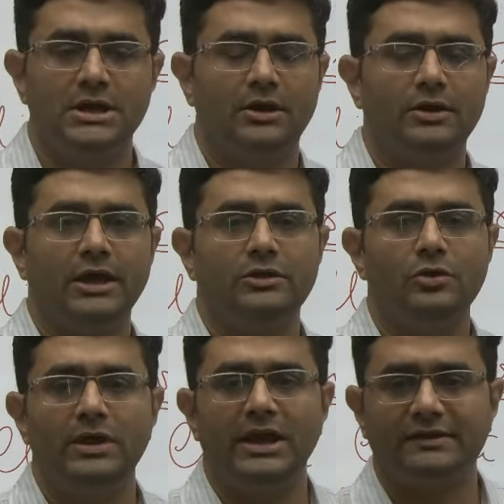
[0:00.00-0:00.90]
Okay, you
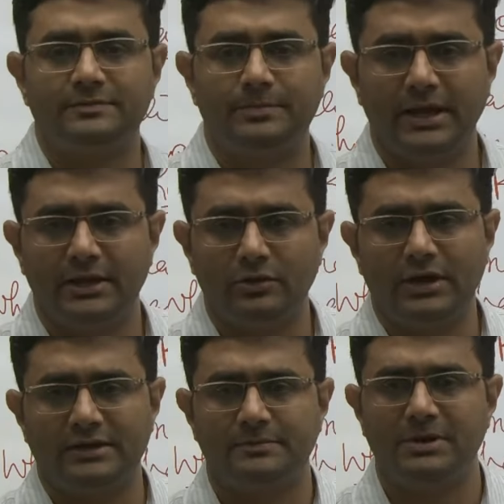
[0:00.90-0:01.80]
will
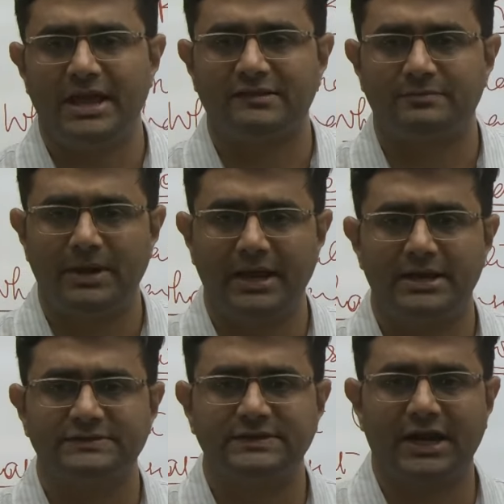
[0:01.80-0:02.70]
simply explain,
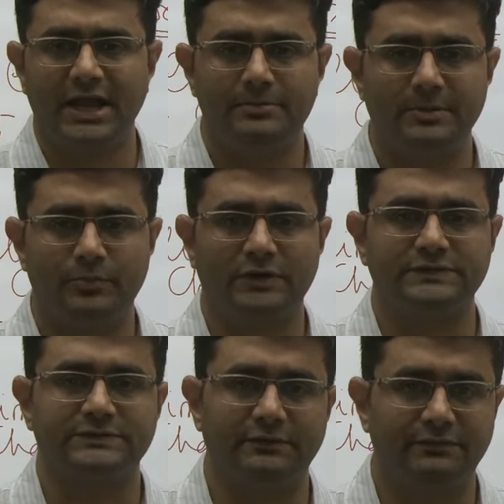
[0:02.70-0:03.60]
describe the
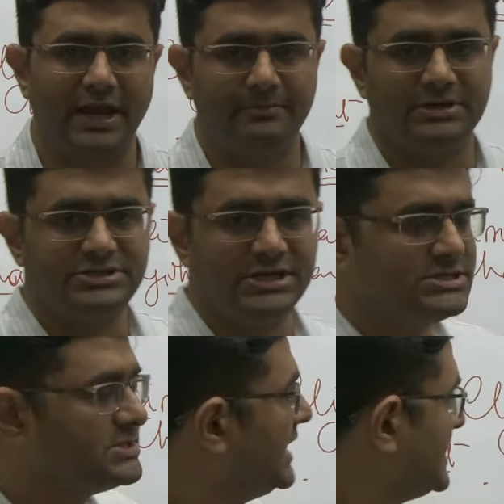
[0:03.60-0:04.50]
process of climate
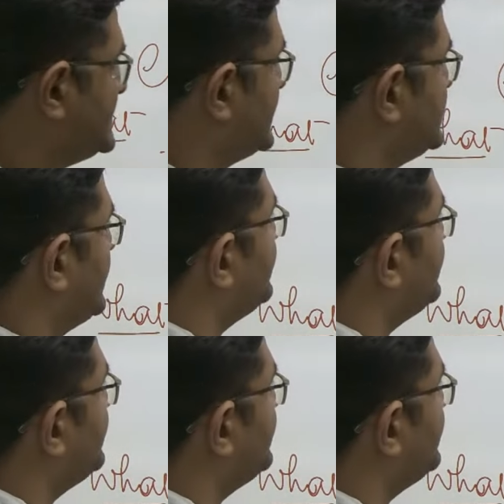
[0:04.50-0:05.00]
change, etc.